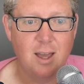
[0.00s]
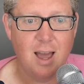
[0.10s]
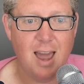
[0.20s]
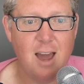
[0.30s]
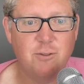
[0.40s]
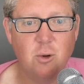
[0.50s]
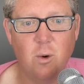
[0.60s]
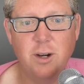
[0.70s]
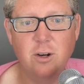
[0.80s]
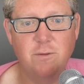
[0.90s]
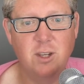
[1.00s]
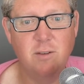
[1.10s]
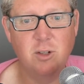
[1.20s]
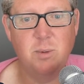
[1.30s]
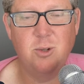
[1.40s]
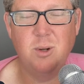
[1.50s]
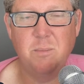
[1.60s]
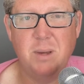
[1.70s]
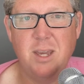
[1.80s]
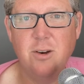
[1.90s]
I have to wonder if the difference between
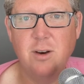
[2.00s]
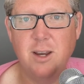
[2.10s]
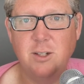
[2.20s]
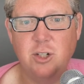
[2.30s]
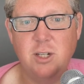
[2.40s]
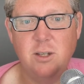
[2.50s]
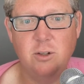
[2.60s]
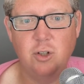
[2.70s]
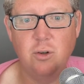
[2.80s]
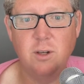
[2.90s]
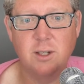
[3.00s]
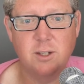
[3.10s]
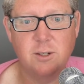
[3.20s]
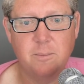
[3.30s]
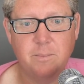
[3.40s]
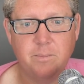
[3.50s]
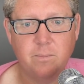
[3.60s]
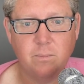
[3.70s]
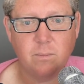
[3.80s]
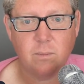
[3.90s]
Peter and Judas
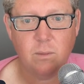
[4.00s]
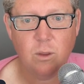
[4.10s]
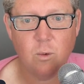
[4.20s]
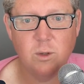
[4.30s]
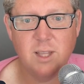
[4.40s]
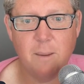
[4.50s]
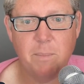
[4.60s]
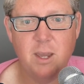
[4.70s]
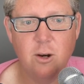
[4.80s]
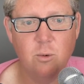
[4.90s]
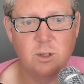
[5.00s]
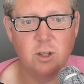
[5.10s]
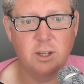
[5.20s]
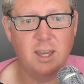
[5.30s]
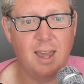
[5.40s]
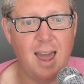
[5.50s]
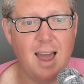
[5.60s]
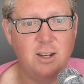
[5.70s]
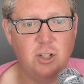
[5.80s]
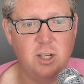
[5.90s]
was that Peter was looking
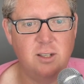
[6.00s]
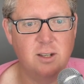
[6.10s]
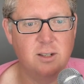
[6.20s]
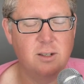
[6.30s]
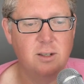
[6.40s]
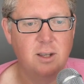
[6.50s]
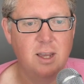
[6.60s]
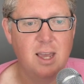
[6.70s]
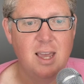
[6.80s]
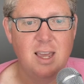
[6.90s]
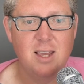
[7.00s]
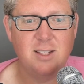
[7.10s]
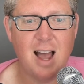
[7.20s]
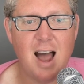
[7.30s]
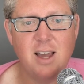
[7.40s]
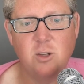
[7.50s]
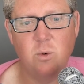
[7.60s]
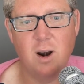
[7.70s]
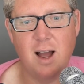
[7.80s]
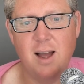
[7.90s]
at Jesus. His eyes
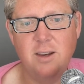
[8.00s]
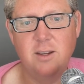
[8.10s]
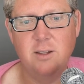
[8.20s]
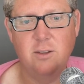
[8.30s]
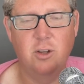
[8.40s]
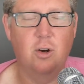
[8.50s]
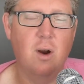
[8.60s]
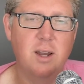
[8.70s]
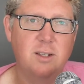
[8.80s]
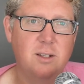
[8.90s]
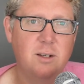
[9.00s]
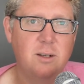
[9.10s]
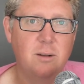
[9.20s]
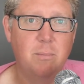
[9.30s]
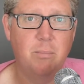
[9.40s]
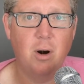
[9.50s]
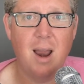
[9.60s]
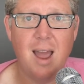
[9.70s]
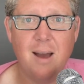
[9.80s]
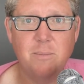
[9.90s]
were on the Christ.
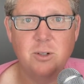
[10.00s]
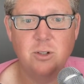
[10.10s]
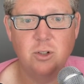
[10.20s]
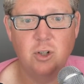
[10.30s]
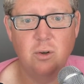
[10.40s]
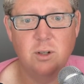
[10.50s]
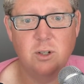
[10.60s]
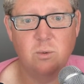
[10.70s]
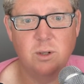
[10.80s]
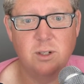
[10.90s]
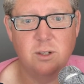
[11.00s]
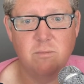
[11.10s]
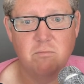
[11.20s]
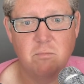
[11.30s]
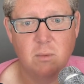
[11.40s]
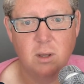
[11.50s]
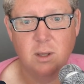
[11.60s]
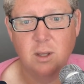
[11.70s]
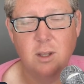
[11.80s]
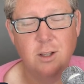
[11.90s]
Perhaps Judas was
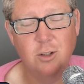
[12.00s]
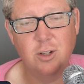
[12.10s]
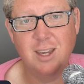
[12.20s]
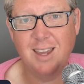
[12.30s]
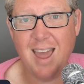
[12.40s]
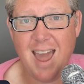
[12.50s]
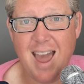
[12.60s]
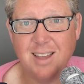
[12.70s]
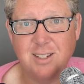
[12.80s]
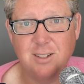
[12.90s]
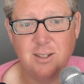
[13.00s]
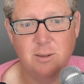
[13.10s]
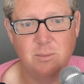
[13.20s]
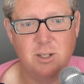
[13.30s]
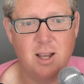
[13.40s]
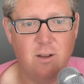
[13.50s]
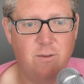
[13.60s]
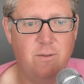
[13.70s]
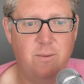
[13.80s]
looking at himself.